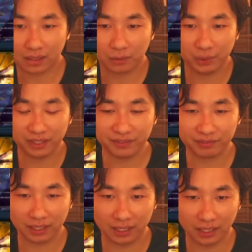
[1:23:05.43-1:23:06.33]
we leave
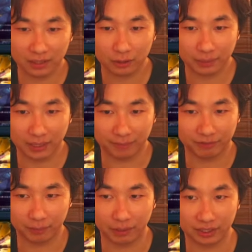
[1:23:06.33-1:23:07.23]
a little bit up
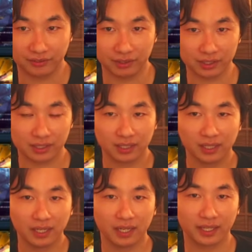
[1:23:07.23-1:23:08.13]
for punch first
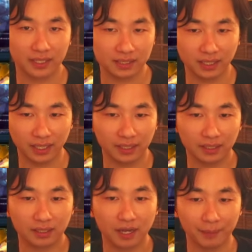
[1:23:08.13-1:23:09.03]
in case they
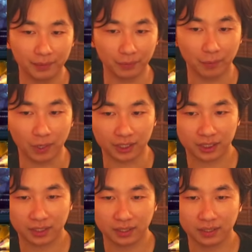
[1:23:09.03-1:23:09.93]
like come in with
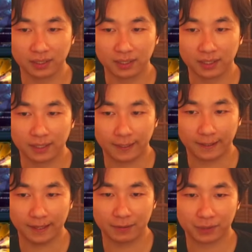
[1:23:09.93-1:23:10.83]
Watcher.
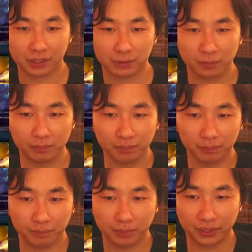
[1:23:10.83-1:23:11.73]
And we also
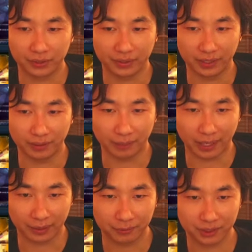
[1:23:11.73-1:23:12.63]
put a unit in the
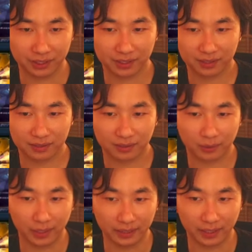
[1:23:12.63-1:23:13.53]
back, which is
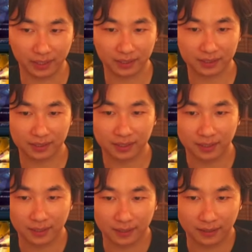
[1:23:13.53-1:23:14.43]
quite nice.
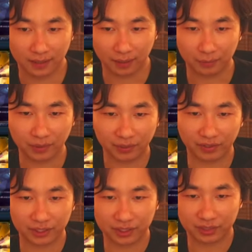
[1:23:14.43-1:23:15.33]
I wonder if
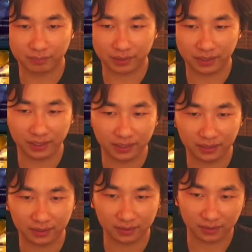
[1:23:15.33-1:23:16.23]
I should have
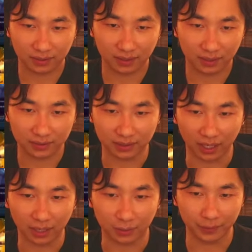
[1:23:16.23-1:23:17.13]
played
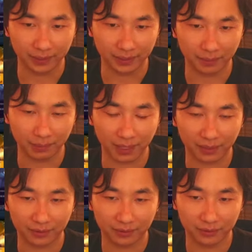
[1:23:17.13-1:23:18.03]
Direwing in the back
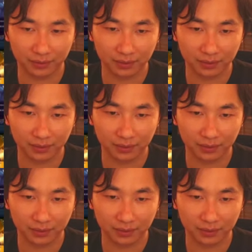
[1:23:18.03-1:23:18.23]
though,